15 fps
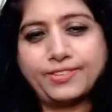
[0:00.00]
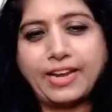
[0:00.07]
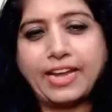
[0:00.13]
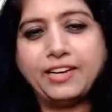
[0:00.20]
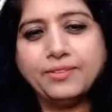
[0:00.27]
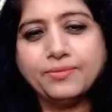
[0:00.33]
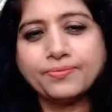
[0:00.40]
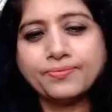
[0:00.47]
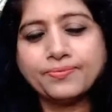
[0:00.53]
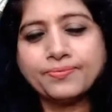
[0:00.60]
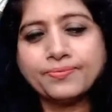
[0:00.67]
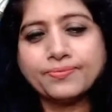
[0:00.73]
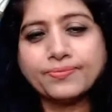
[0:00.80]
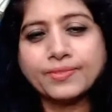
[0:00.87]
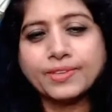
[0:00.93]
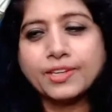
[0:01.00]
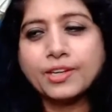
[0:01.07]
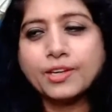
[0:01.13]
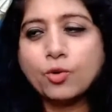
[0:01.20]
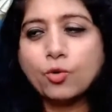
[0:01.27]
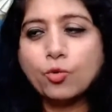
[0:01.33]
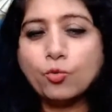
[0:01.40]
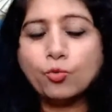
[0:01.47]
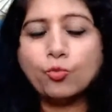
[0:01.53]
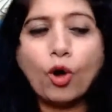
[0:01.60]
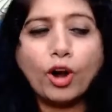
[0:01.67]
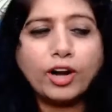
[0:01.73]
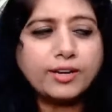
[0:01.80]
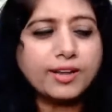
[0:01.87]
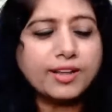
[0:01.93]
Right?
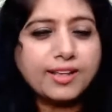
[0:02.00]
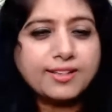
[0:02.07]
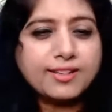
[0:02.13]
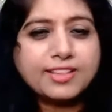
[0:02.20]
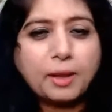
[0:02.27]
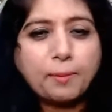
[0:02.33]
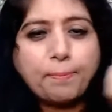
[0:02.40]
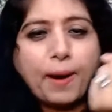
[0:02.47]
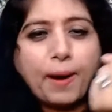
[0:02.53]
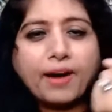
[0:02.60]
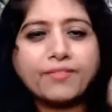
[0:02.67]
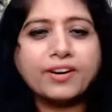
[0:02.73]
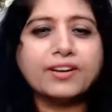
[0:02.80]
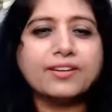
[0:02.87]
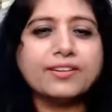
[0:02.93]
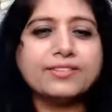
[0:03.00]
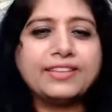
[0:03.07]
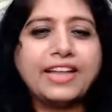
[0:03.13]
What is the power